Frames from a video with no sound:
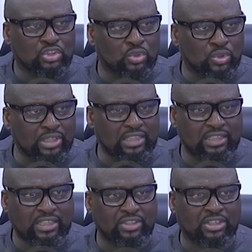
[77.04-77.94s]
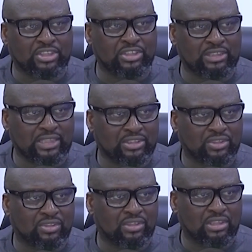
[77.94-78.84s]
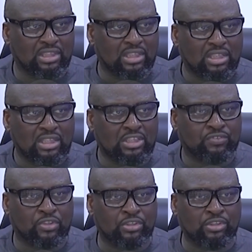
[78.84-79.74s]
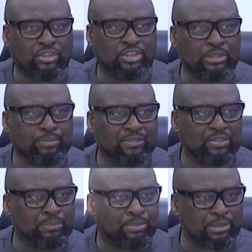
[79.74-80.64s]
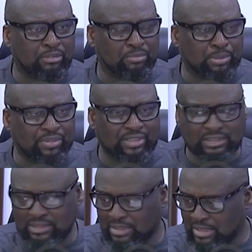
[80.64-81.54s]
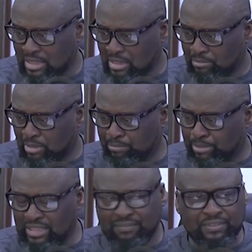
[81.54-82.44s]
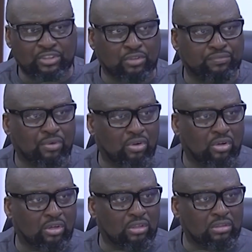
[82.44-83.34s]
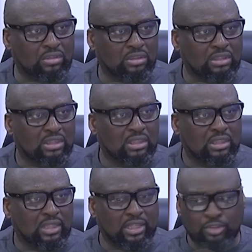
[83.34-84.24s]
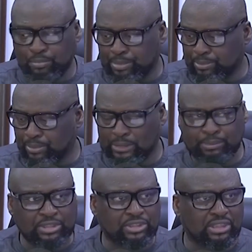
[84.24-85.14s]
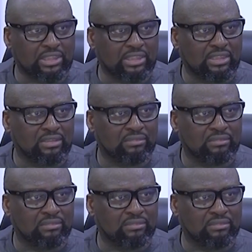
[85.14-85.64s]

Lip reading: doing in the education sector is for not just the benefit of the parents, but benefit of all Edo people, especially